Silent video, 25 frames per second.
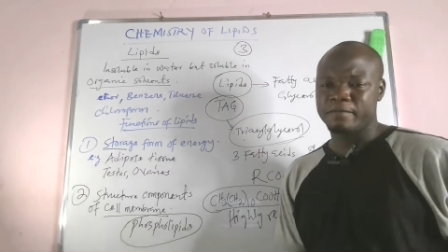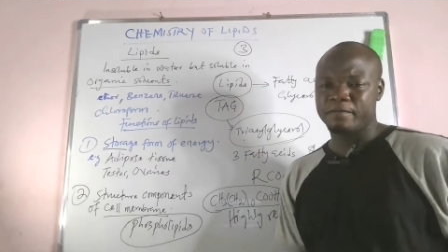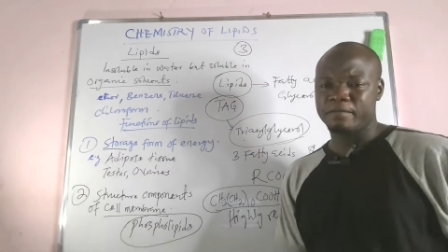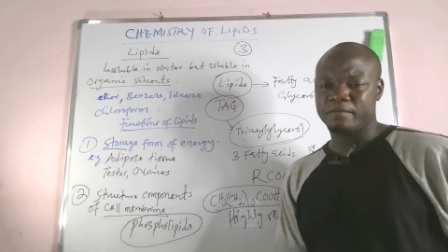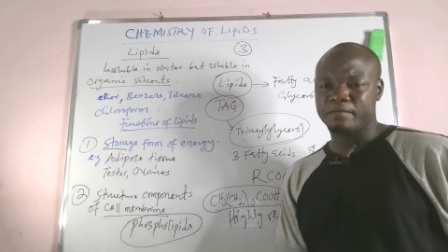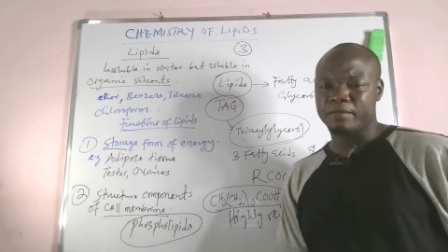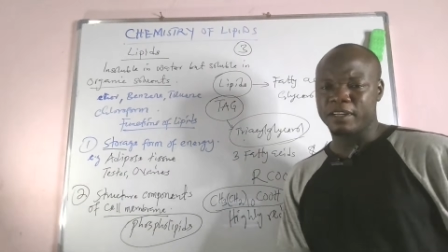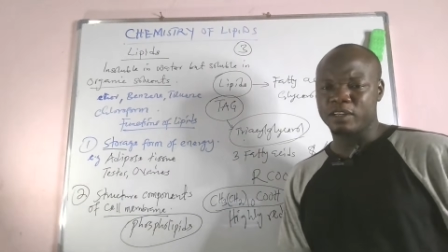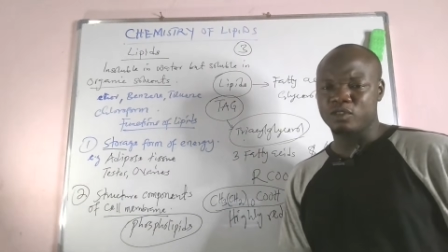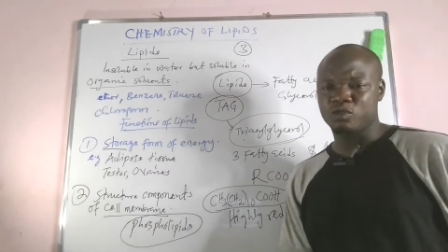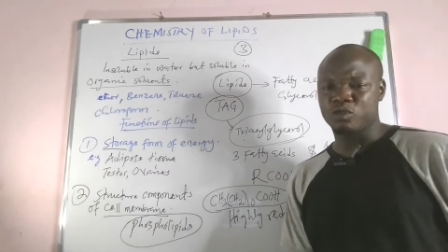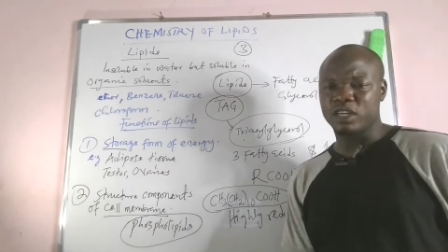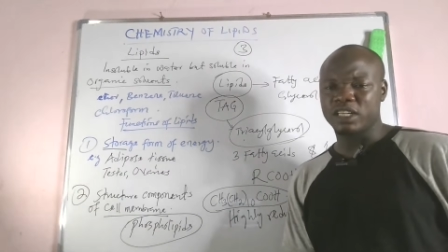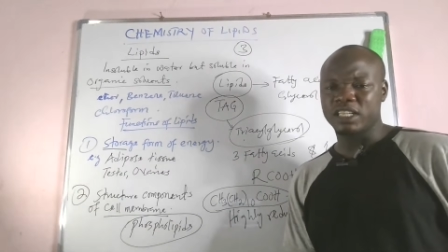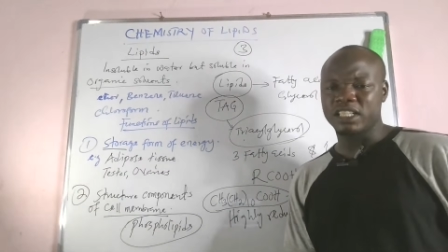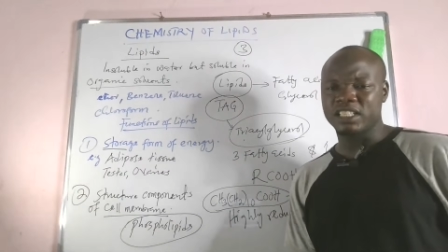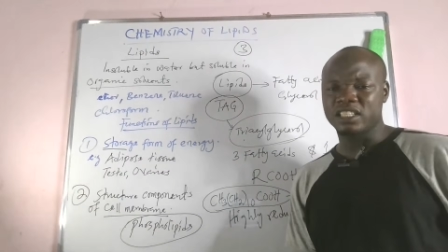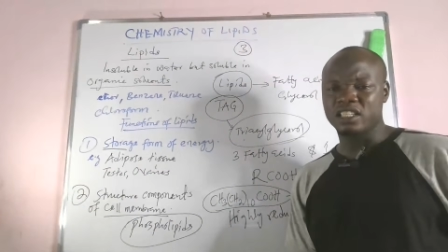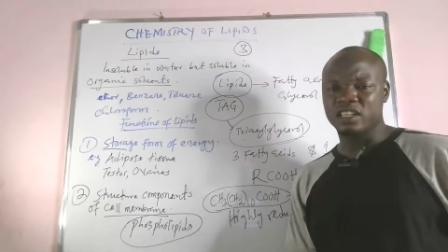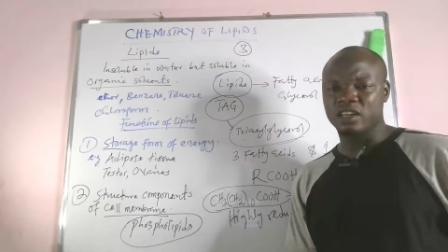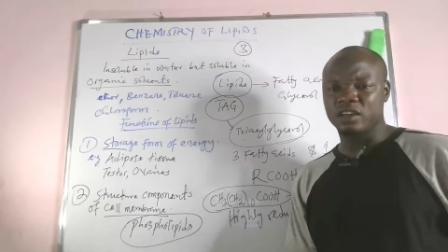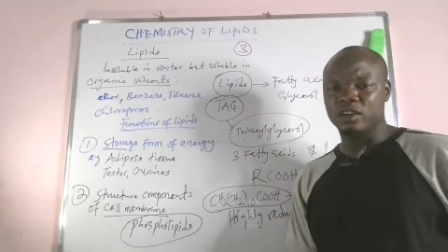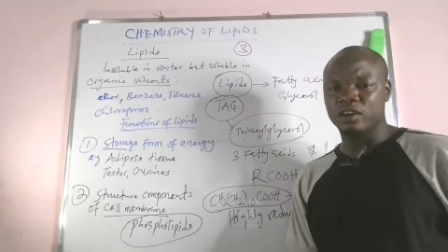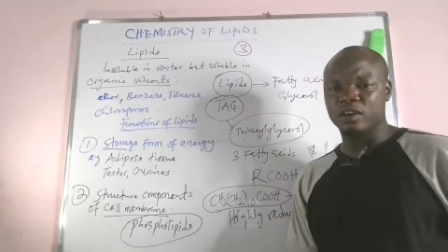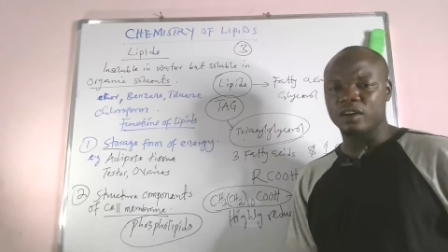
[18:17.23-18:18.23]
but what is
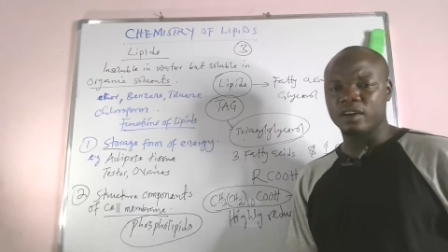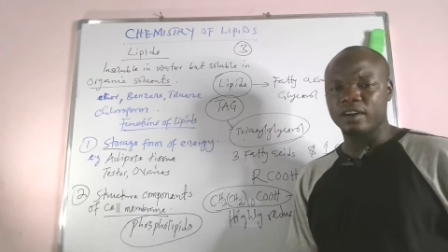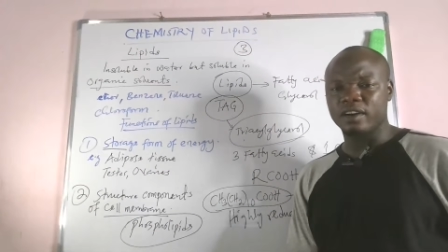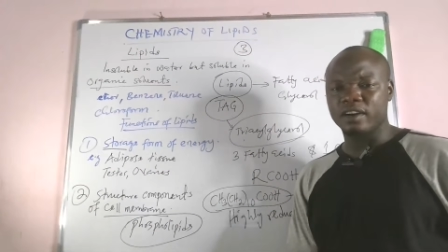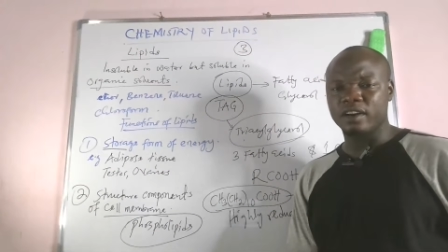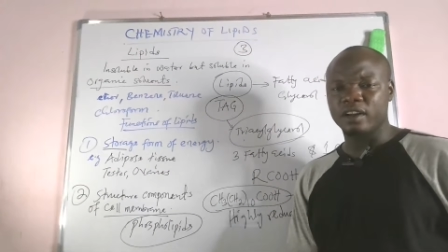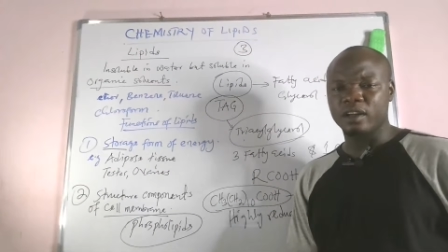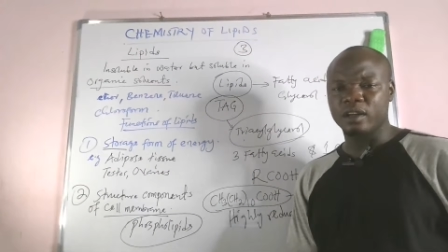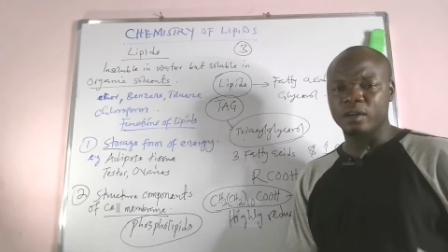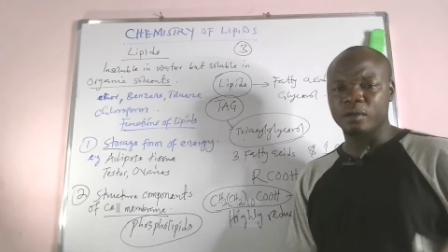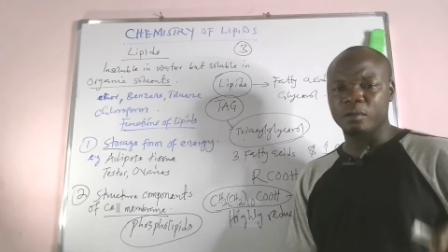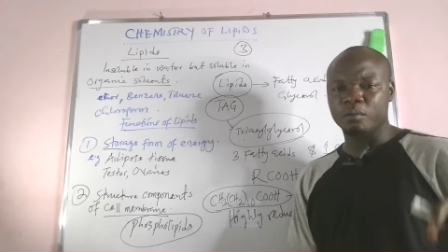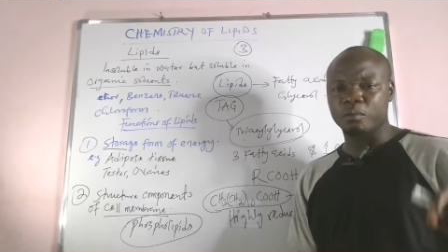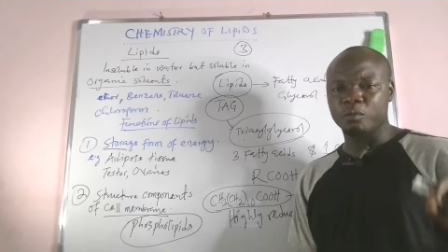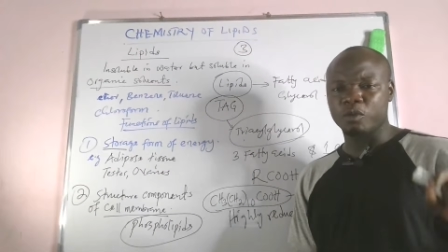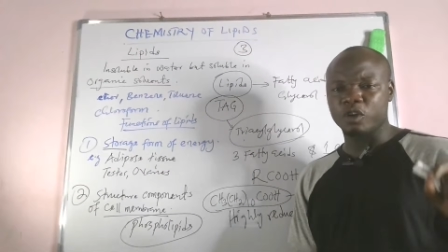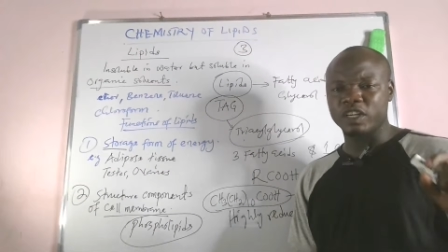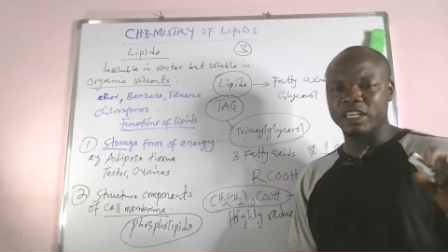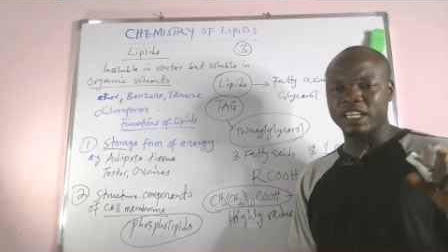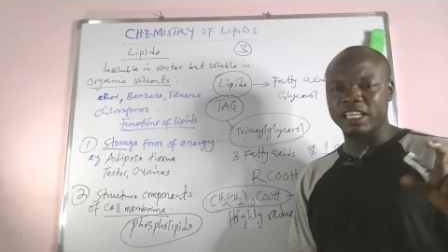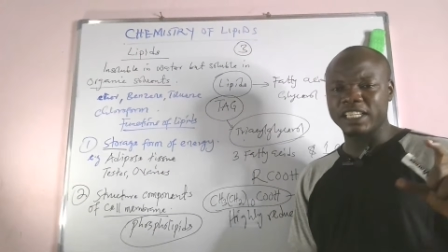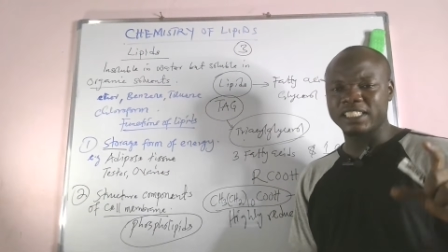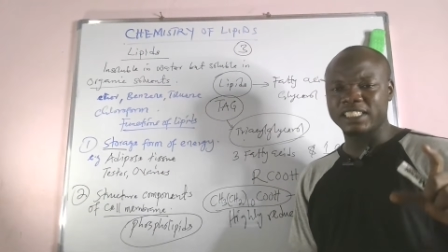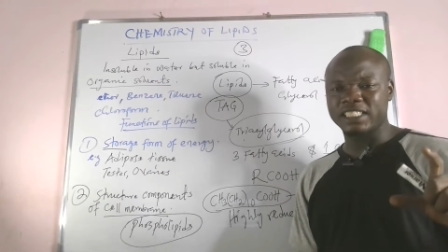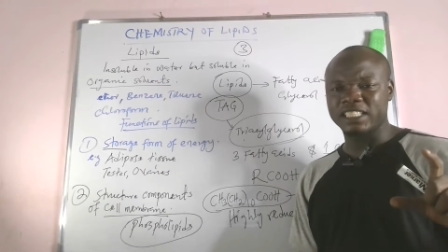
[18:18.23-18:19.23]
the
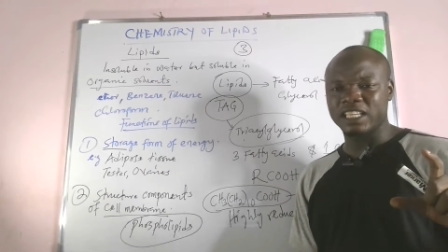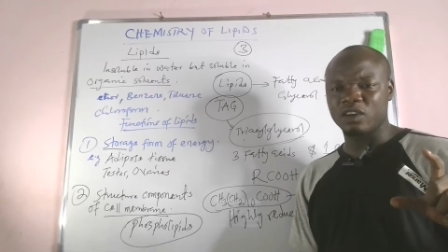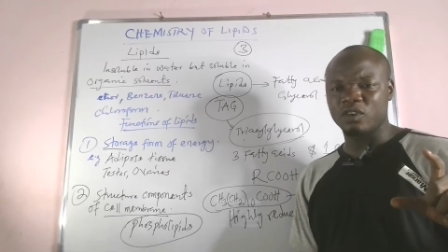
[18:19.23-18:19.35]
modesta?